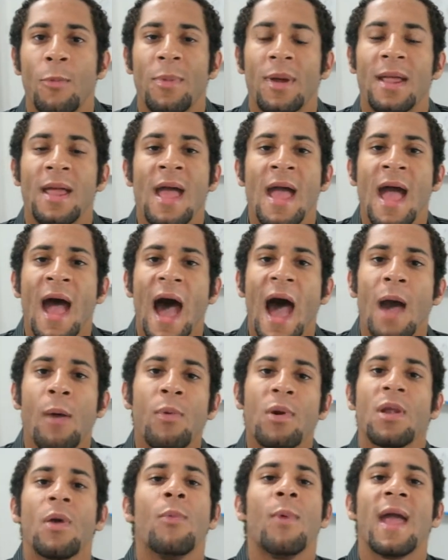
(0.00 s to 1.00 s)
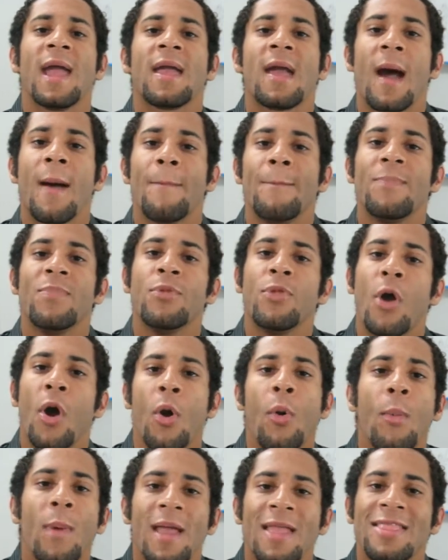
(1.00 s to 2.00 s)
but I want to wake up
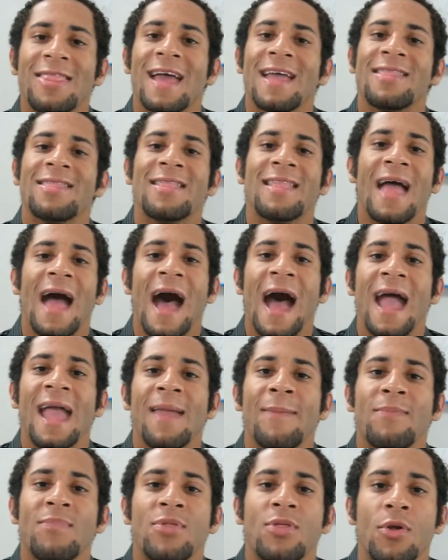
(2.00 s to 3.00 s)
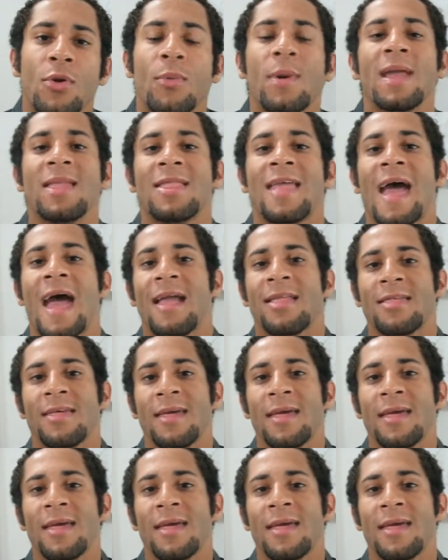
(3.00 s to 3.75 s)
knowing that I am doing that.